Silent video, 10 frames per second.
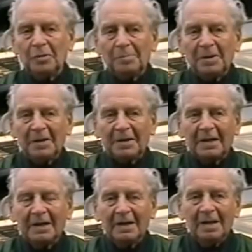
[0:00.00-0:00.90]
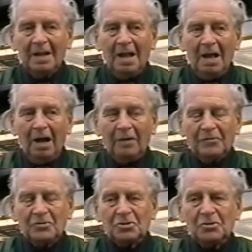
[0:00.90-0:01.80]
replica of
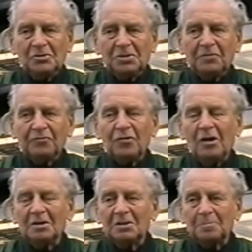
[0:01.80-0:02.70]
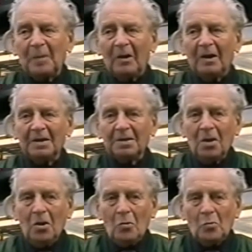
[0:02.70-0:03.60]
the Tour de France bike
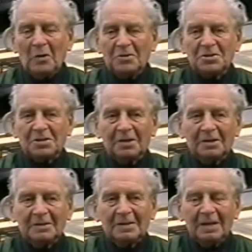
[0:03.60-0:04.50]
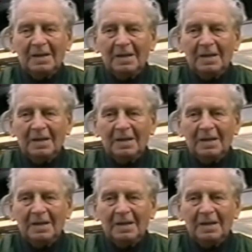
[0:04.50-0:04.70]
which uh,